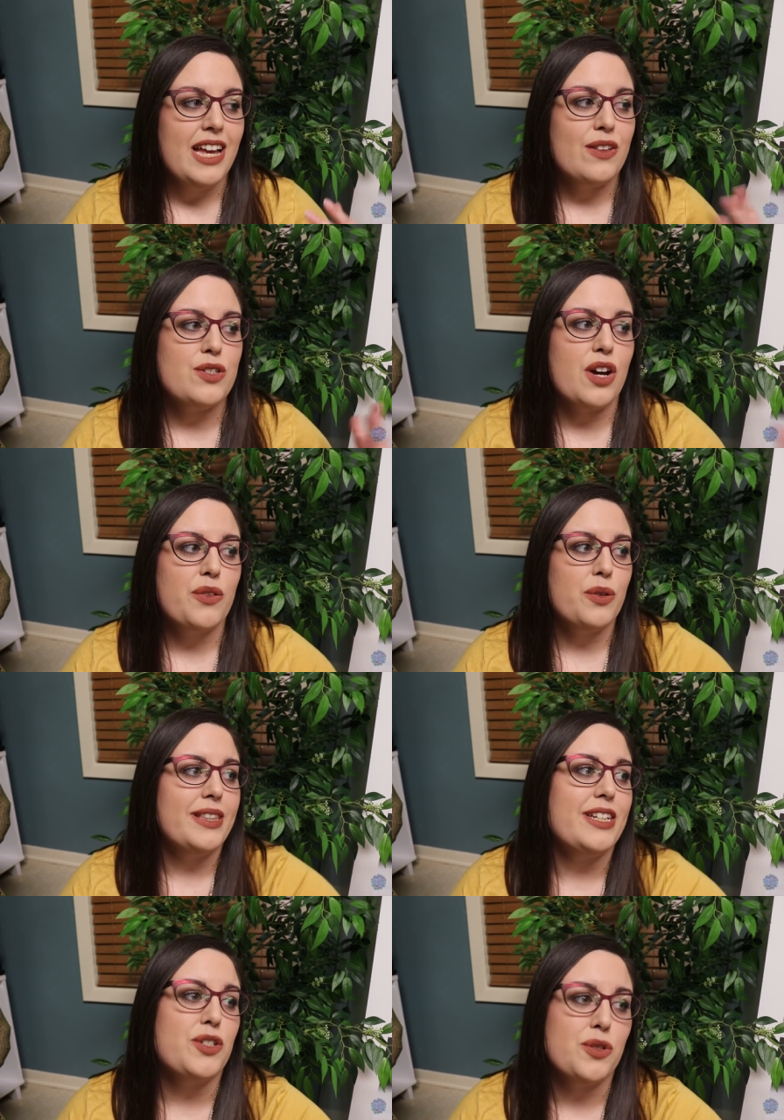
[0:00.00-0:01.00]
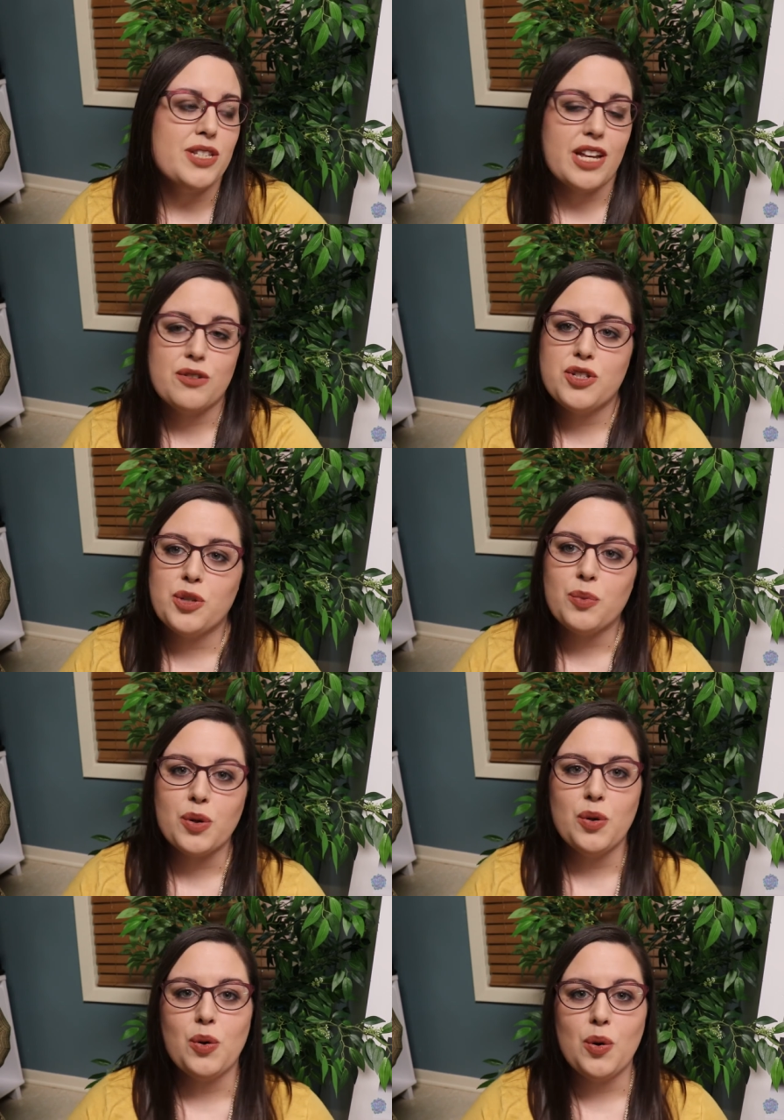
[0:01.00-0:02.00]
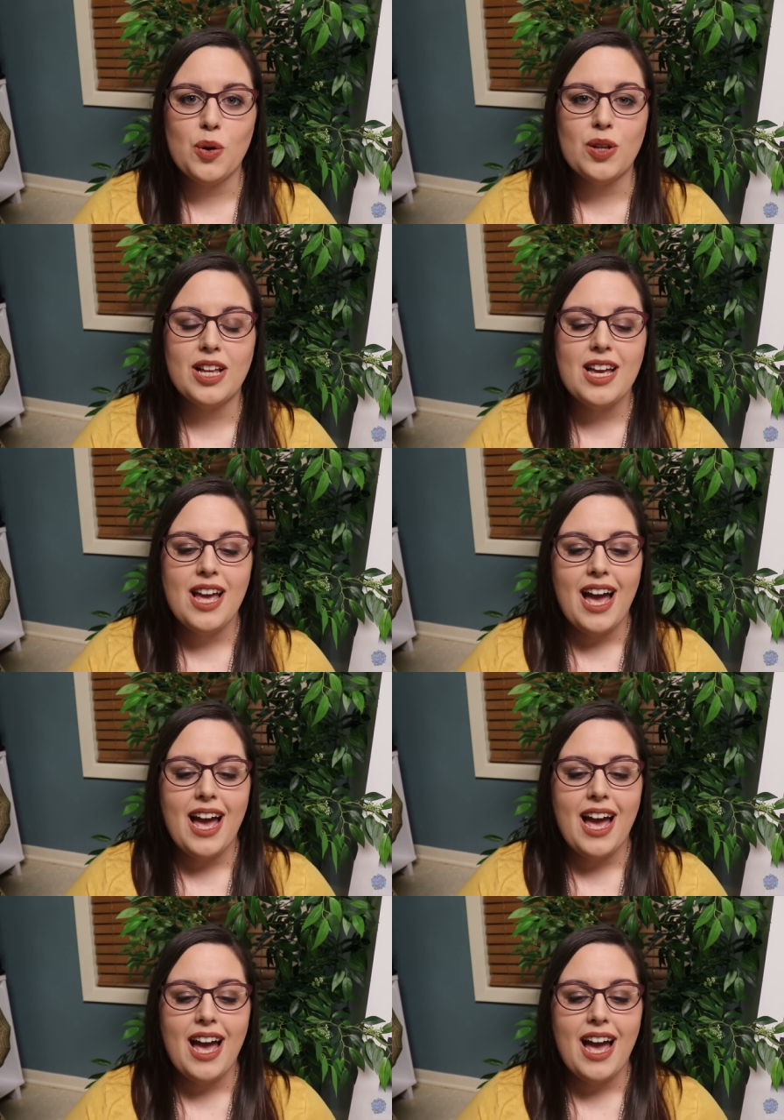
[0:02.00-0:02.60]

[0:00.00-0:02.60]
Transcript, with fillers: There's other lizards that are super cool.